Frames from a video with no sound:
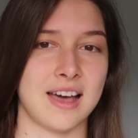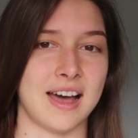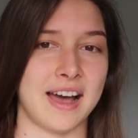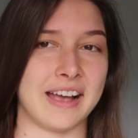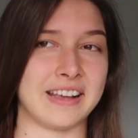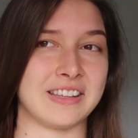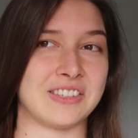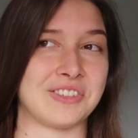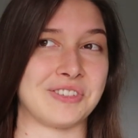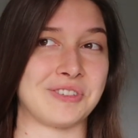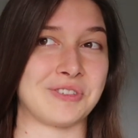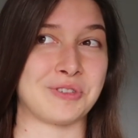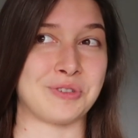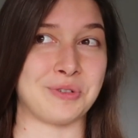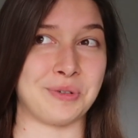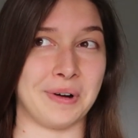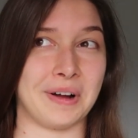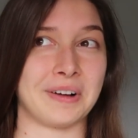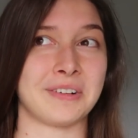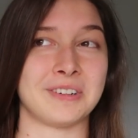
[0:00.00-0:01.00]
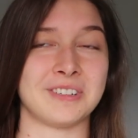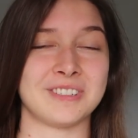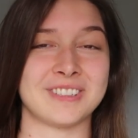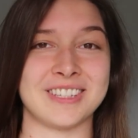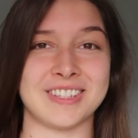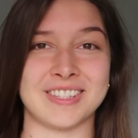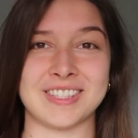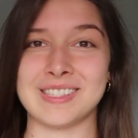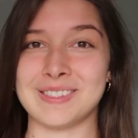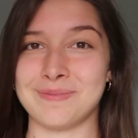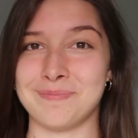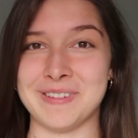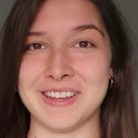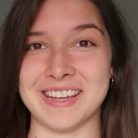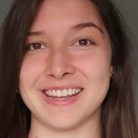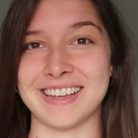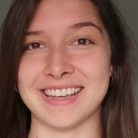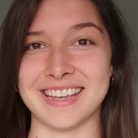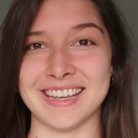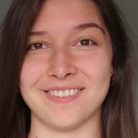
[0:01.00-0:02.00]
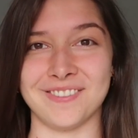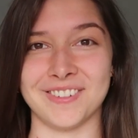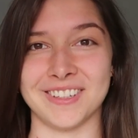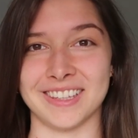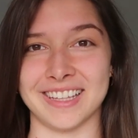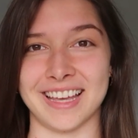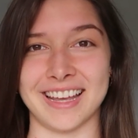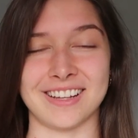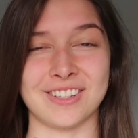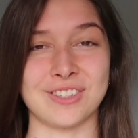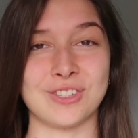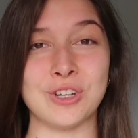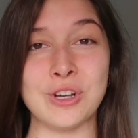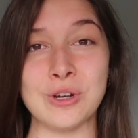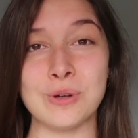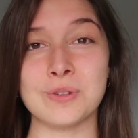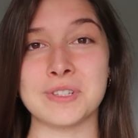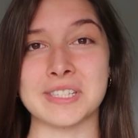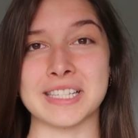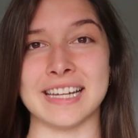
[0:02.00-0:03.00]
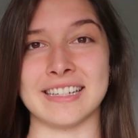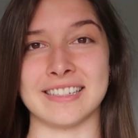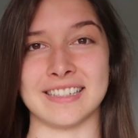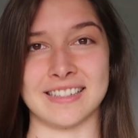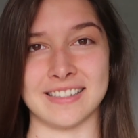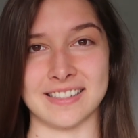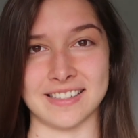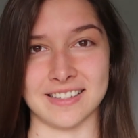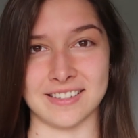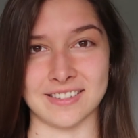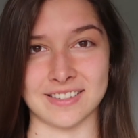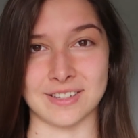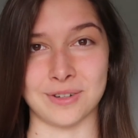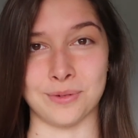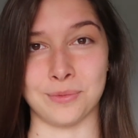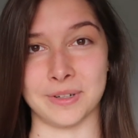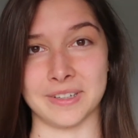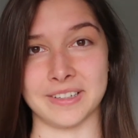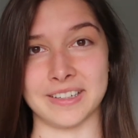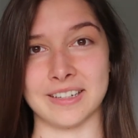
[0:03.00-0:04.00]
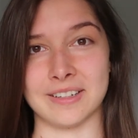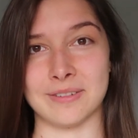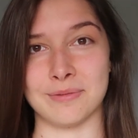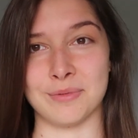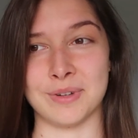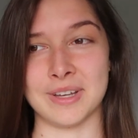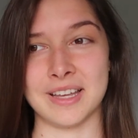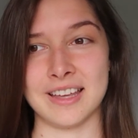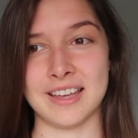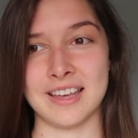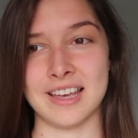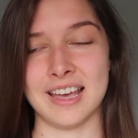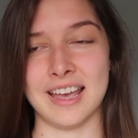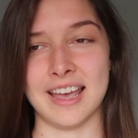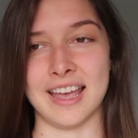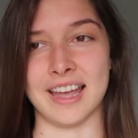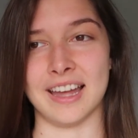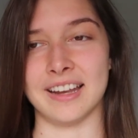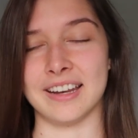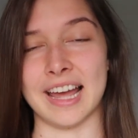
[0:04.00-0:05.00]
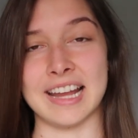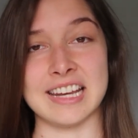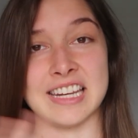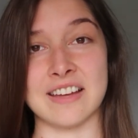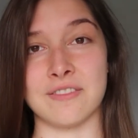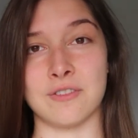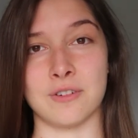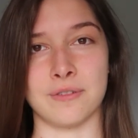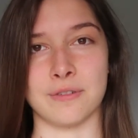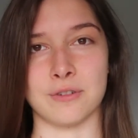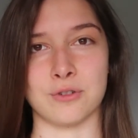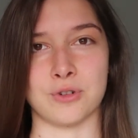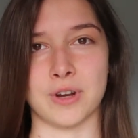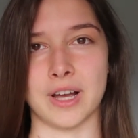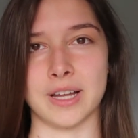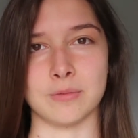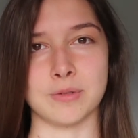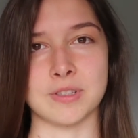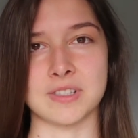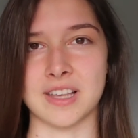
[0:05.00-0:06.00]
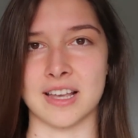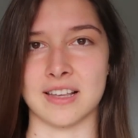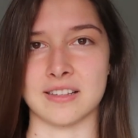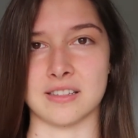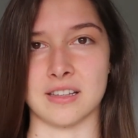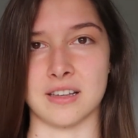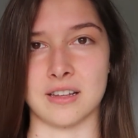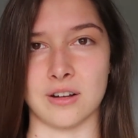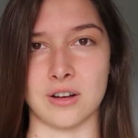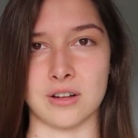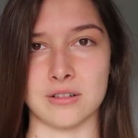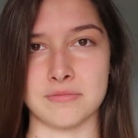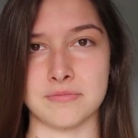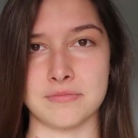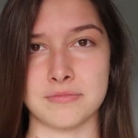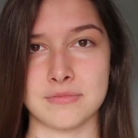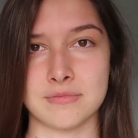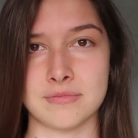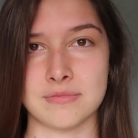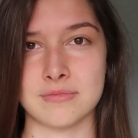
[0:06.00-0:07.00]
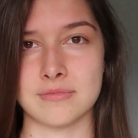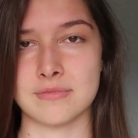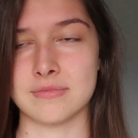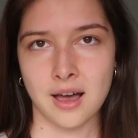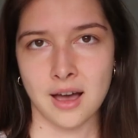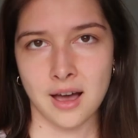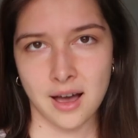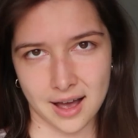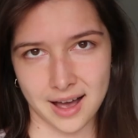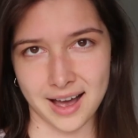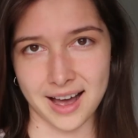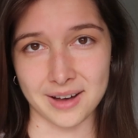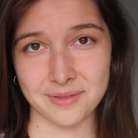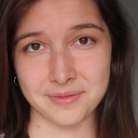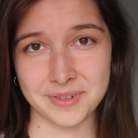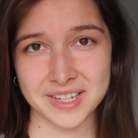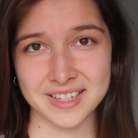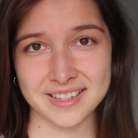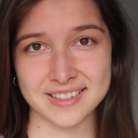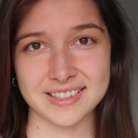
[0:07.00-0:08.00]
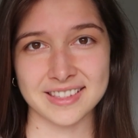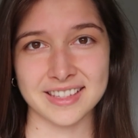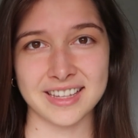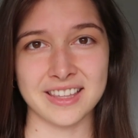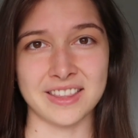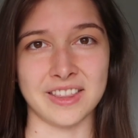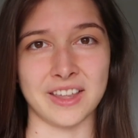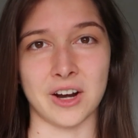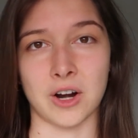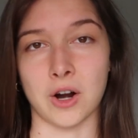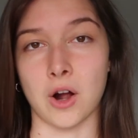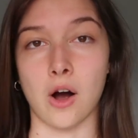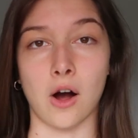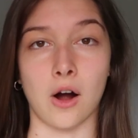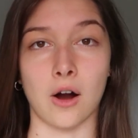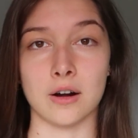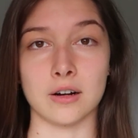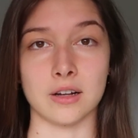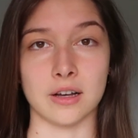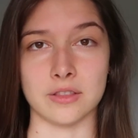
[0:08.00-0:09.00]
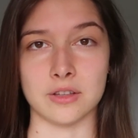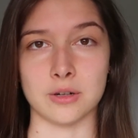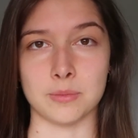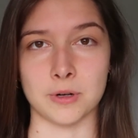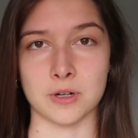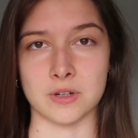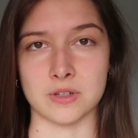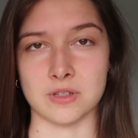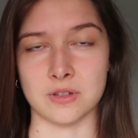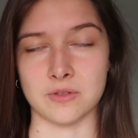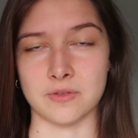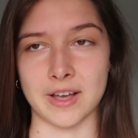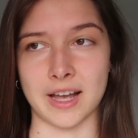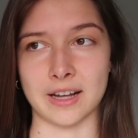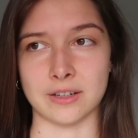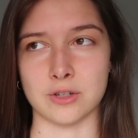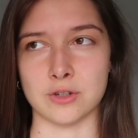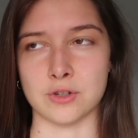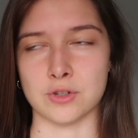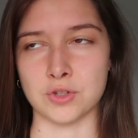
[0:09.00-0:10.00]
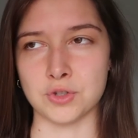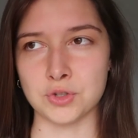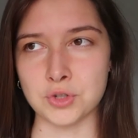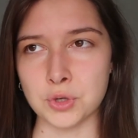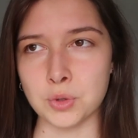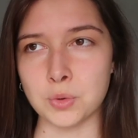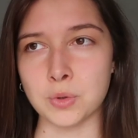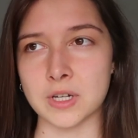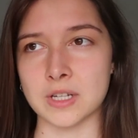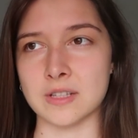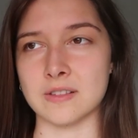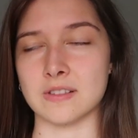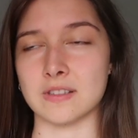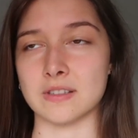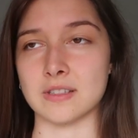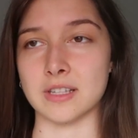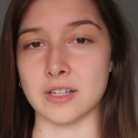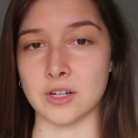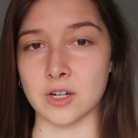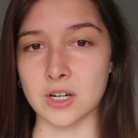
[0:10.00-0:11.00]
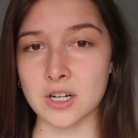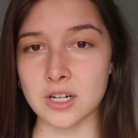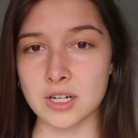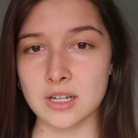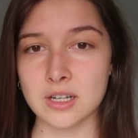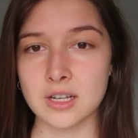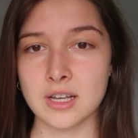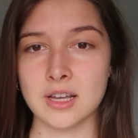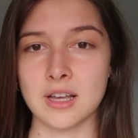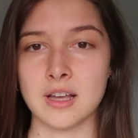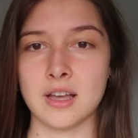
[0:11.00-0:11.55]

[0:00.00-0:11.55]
I struggled to speak even like 2 sentences to William, and I never even tried with Tessa at all. Obviously, there are other personal factors to consider